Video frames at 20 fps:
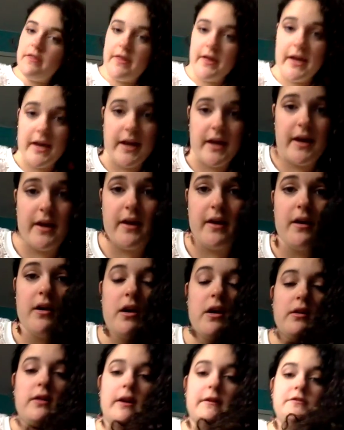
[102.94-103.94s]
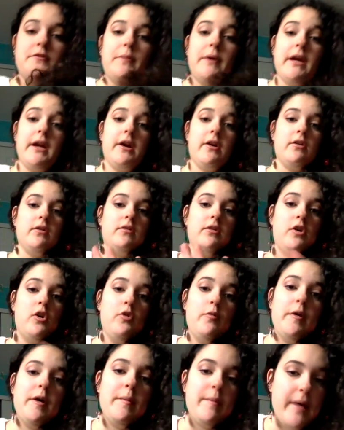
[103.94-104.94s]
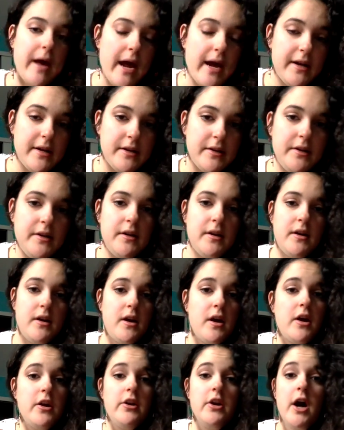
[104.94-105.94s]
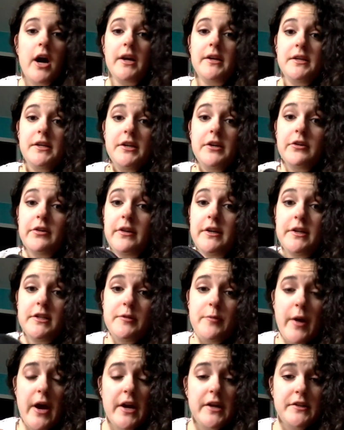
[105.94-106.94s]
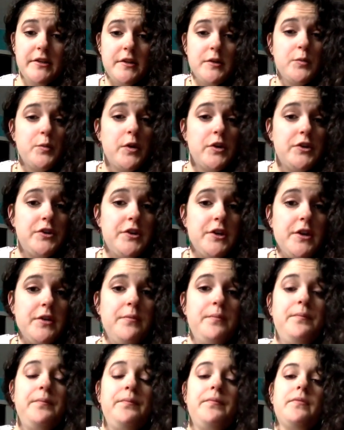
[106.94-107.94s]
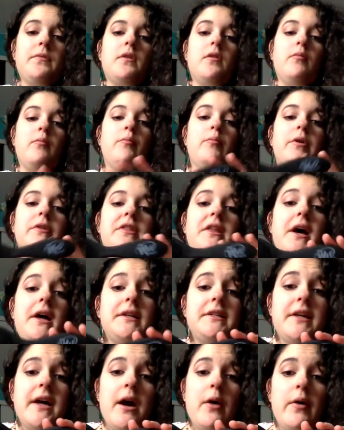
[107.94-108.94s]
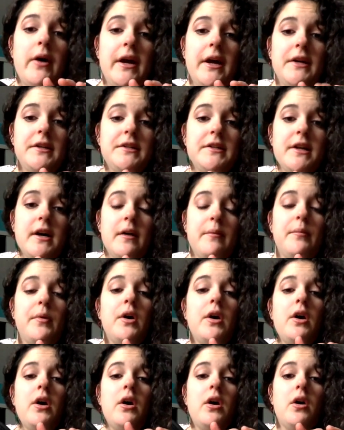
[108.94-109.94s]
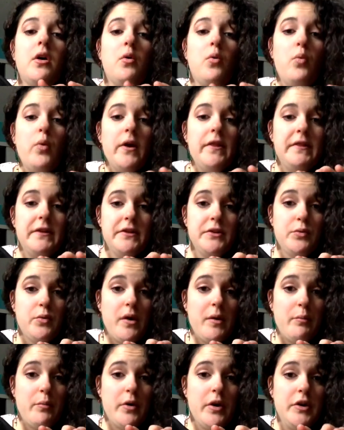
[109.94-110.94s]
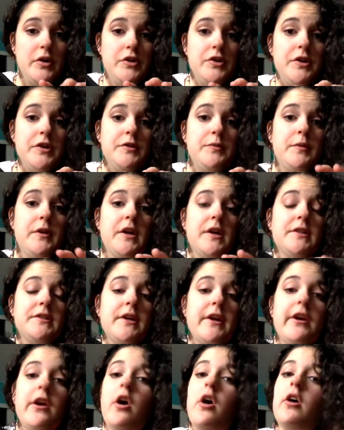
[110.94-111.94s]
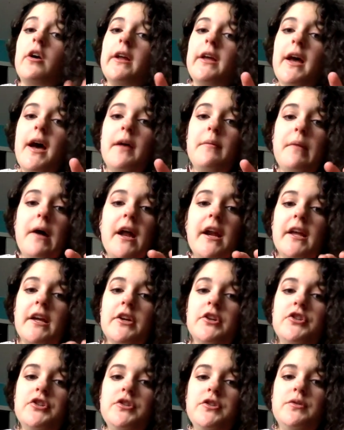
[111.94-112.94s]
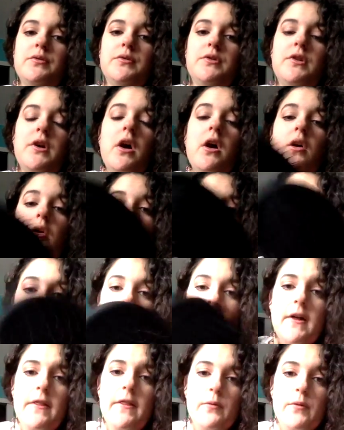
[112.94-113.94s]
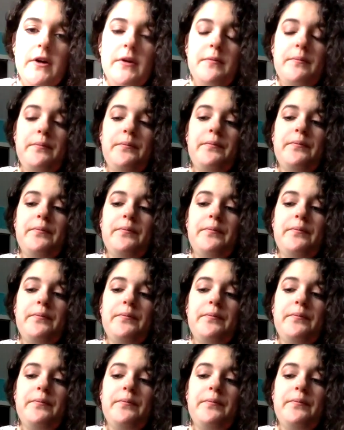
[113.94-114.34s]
They left my hair a little bit matted, not nearly as bad as this brush did, but that's how I ended up with this wet brush, is because I'd already had matting issues with another one.